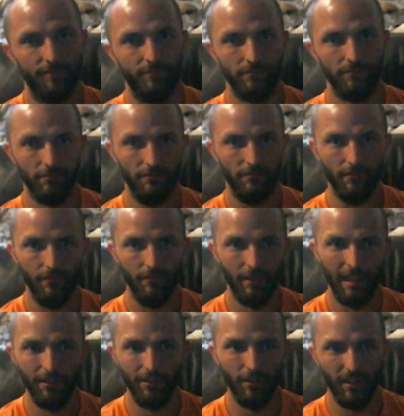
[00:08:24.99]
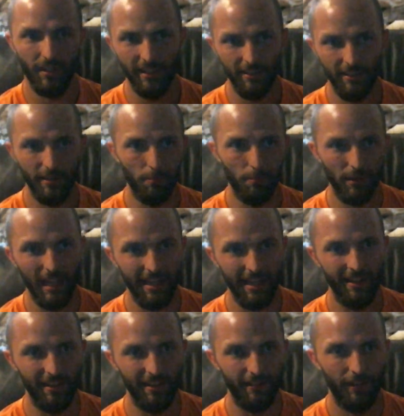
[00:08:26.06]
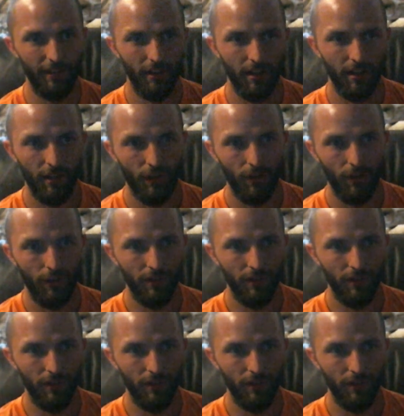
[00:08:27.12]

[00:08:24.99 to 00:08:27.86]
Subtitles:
Now, look at the planet. Let's say